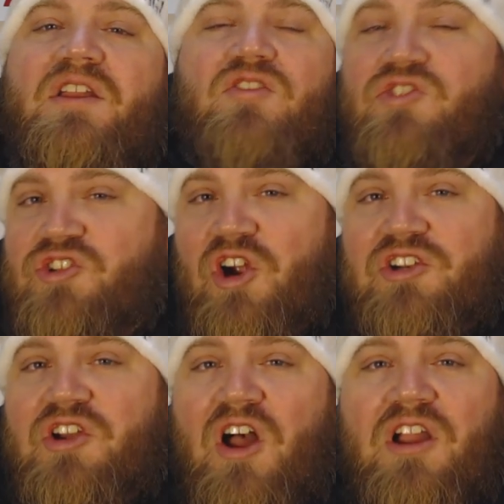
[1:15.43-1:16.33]
you
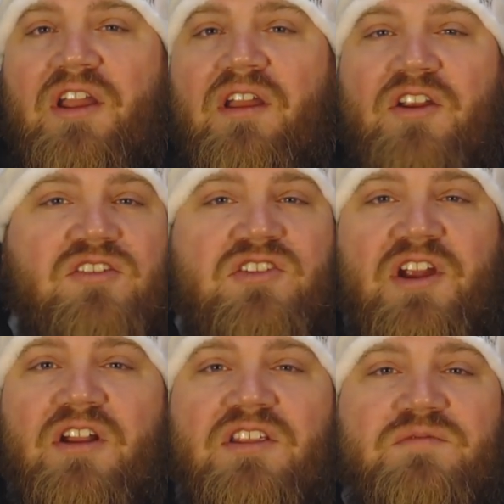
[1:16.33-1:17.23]
start talking or you start
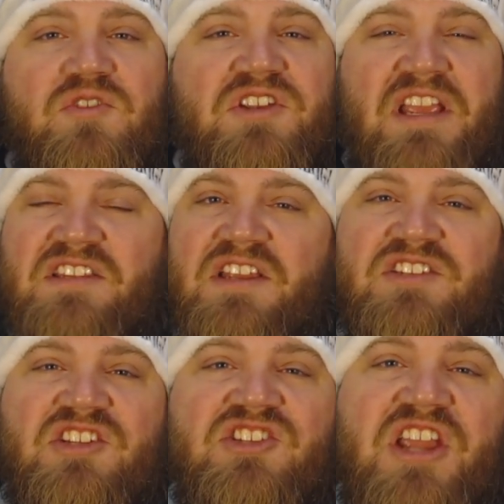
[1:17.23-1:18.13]
hearing this music, it's
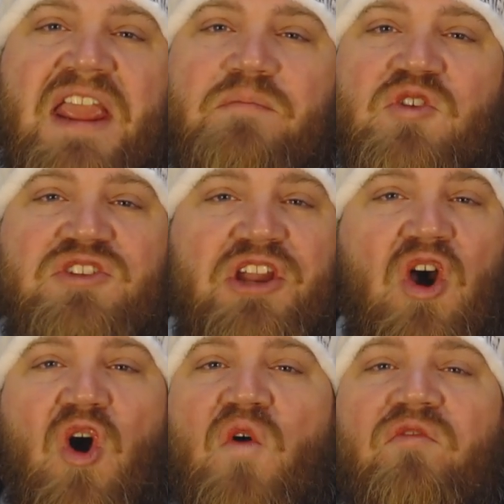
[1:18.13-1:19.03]
the same music
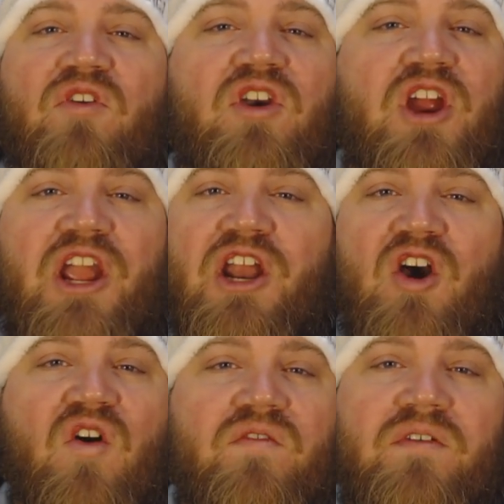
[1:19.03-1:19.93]
over and
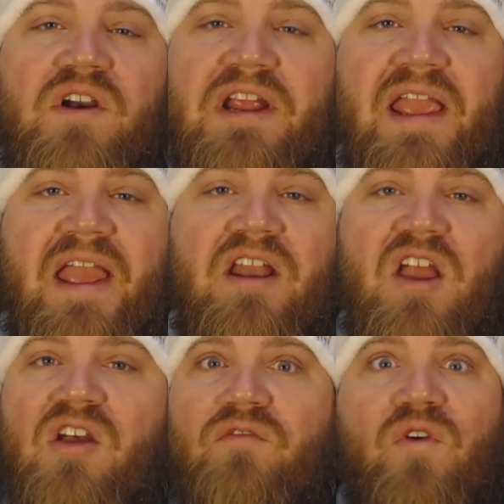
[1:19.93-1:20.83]
over again
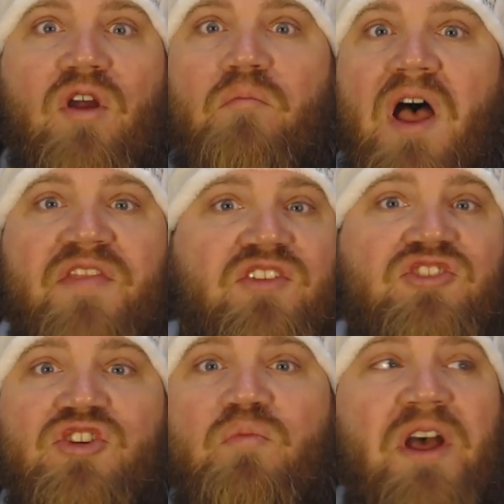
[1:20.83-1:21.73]
for a month,
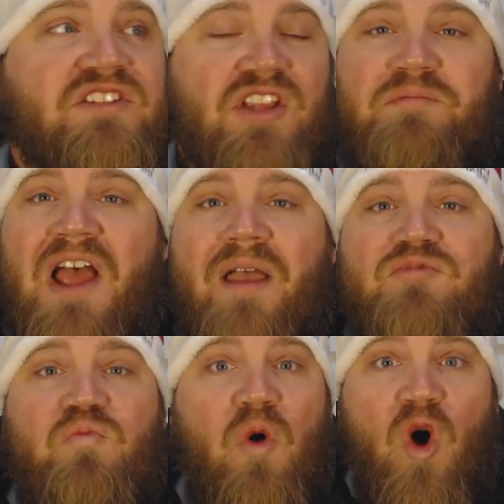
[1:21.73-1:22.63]
2 months,
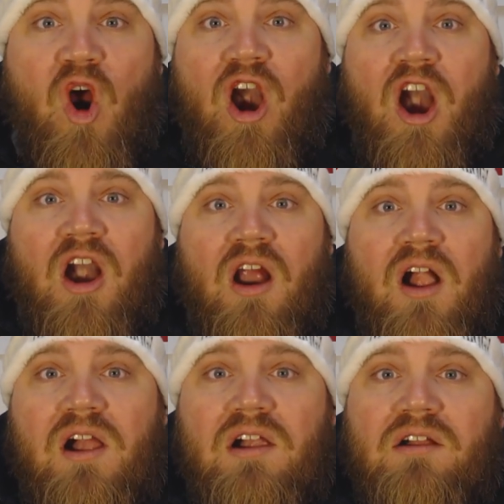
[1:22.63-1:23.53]
sometimes more.
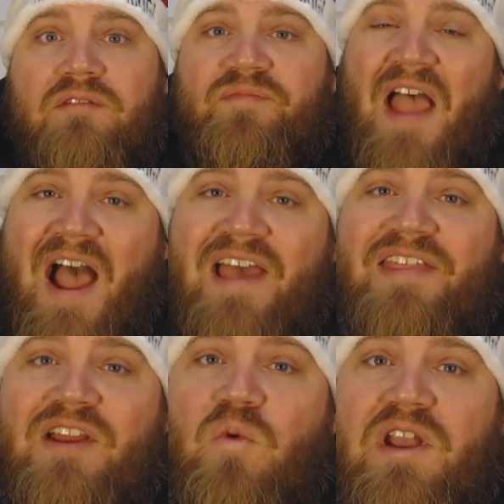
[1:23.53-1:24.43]
I
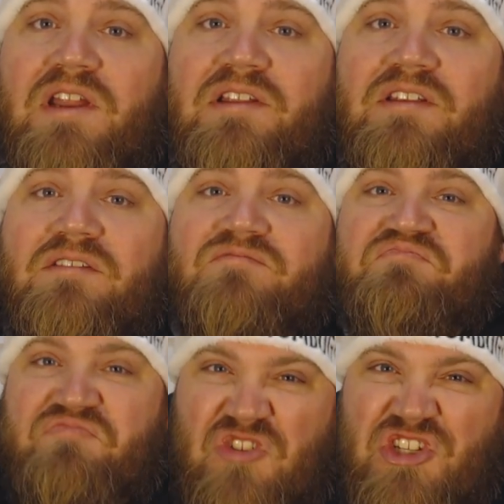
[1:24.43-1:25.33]
think we need to
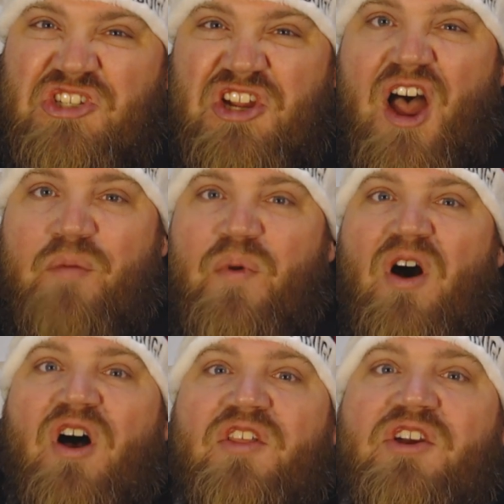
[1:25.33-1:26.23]
stop
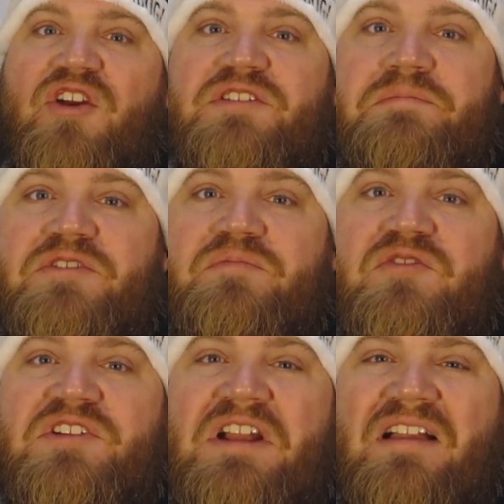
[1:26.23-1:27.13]
all the Christmas
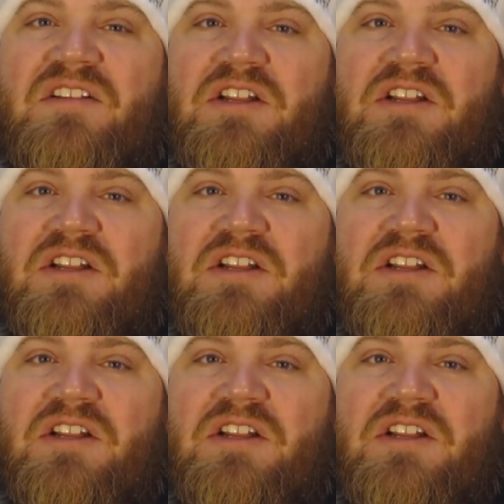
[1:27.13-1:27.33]
music.